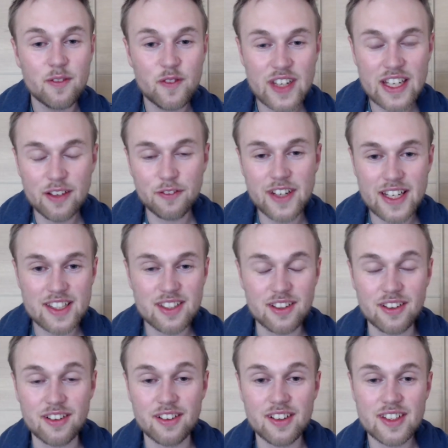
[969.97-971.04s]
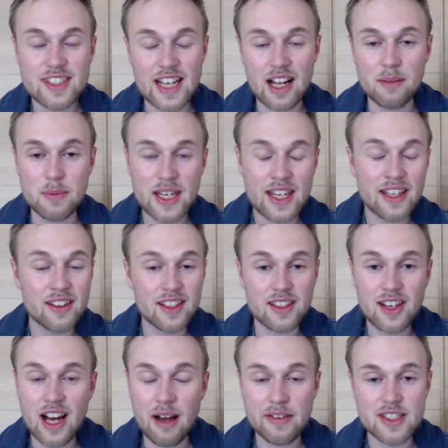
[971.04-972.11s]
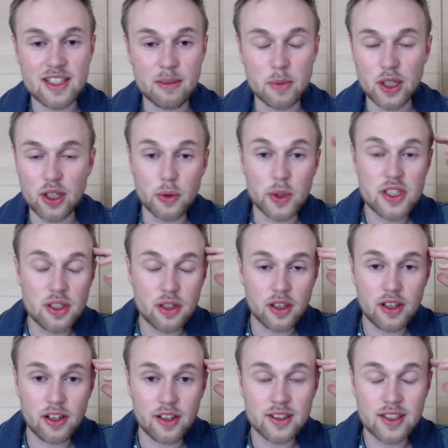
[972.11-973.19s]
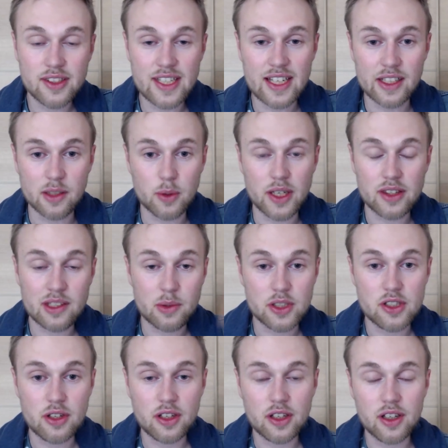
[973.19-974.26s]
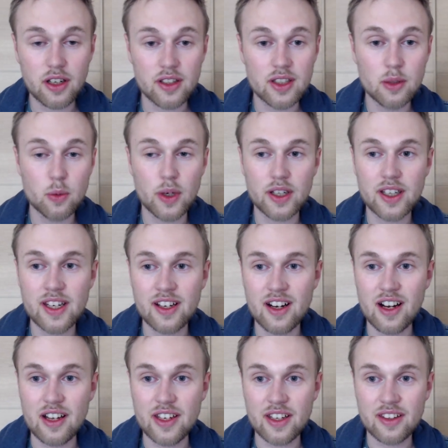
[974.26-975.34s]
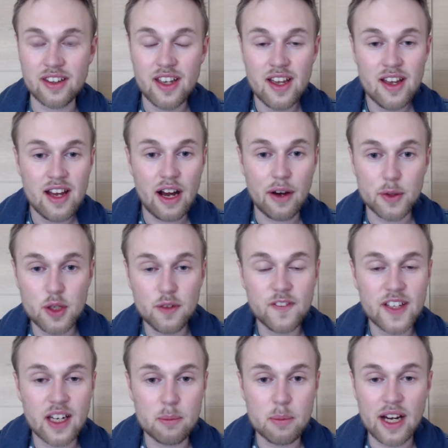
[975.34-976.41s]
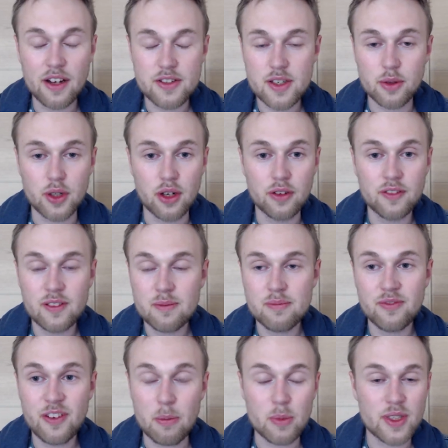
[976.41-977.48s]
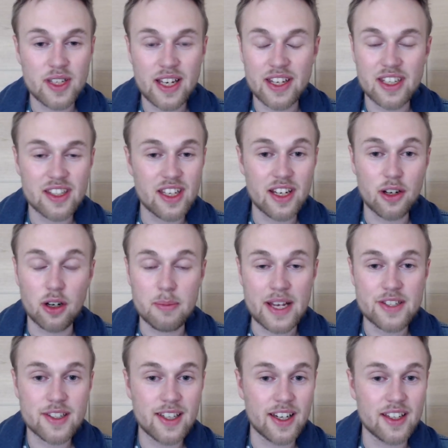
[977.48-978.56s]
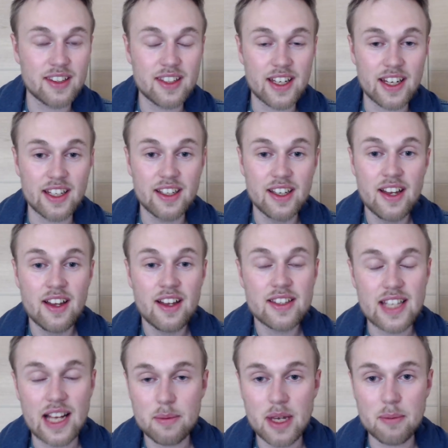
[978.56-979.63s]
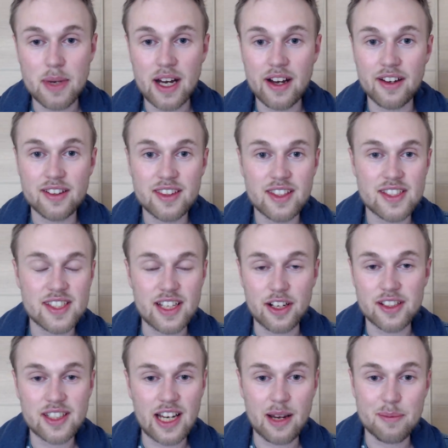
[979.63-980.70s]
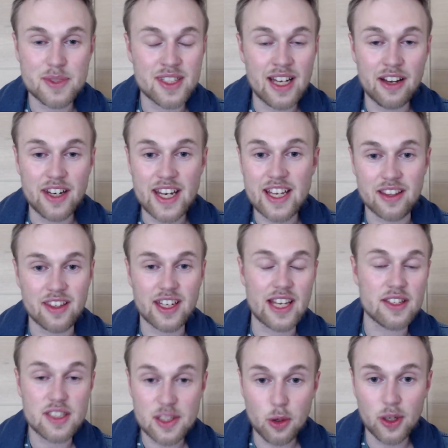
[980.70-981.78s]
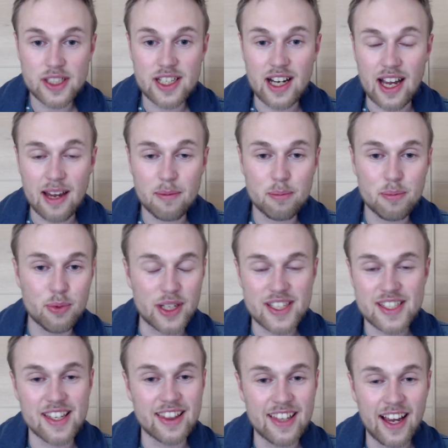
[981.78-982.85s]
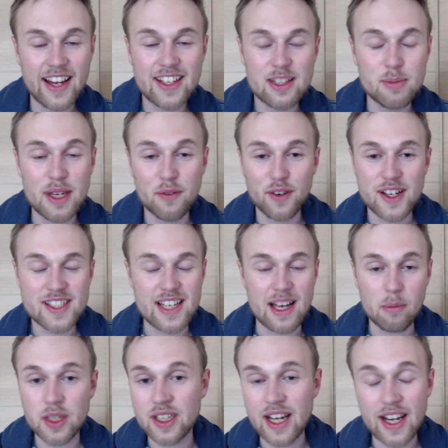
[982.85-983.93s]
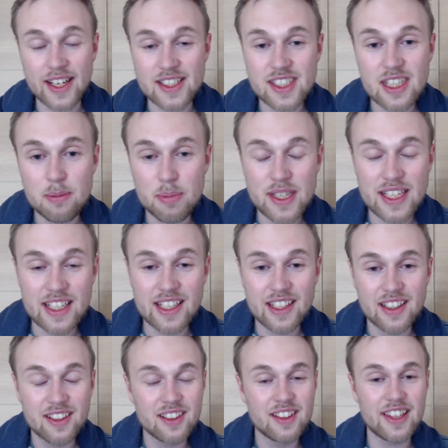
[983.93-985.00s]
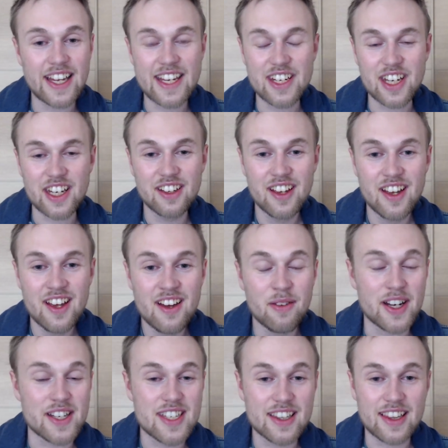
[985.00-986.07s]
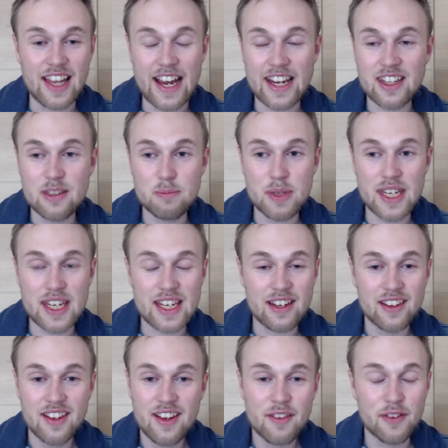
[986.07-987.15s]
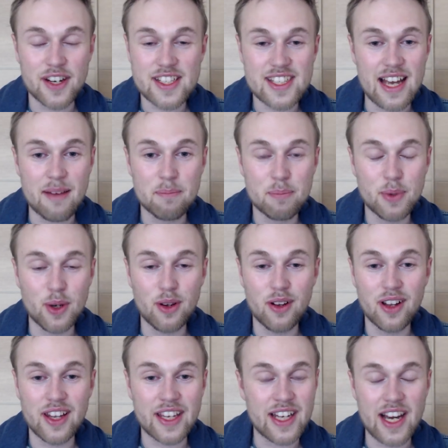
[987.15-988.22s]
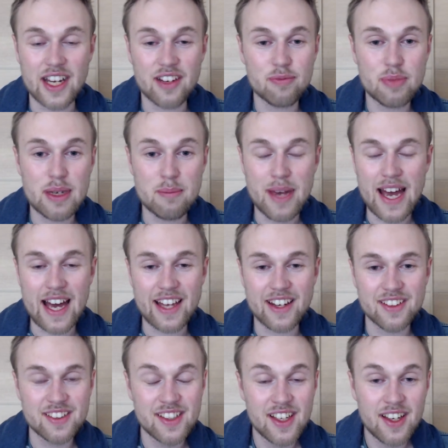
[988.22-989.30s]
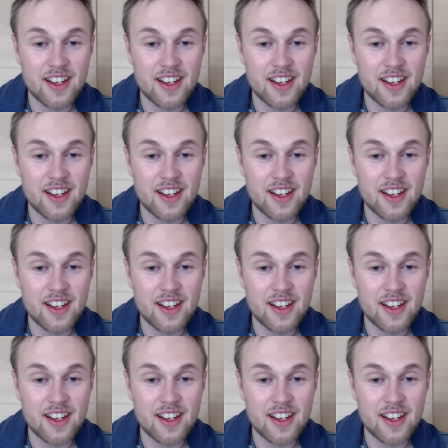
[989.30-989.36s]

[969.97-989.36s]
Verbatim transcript: feel free to tell me in the comments down below what you're currently dealing with and what you're currently working on and how you feel about your own femininity or masculinity. Tell me about the stereotypes and how they hit against your type. What is it like to be, for example, an INTP lady? What is it like to be, for example, an INFP man?